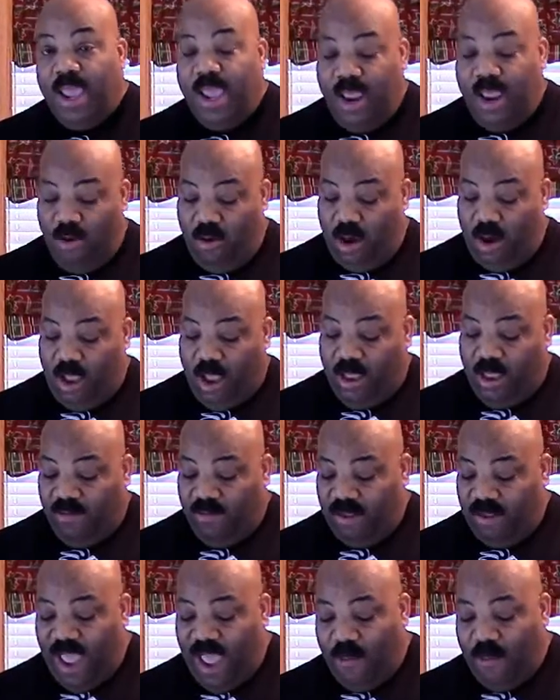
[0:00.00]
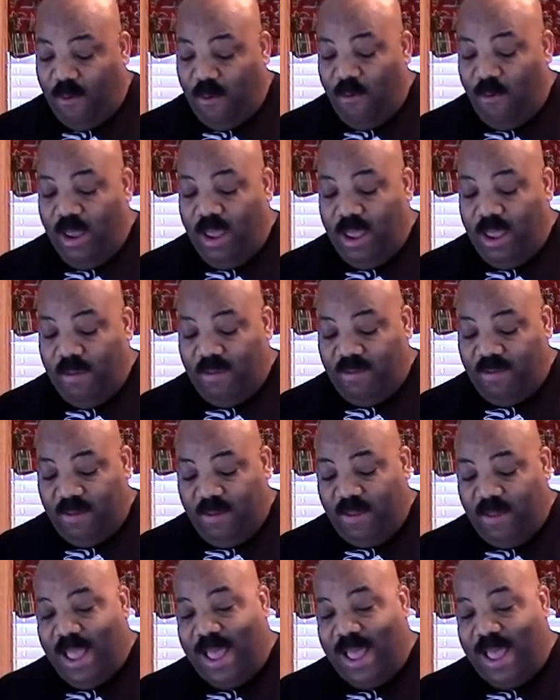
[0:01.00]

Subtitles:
and on the other slab of ribs,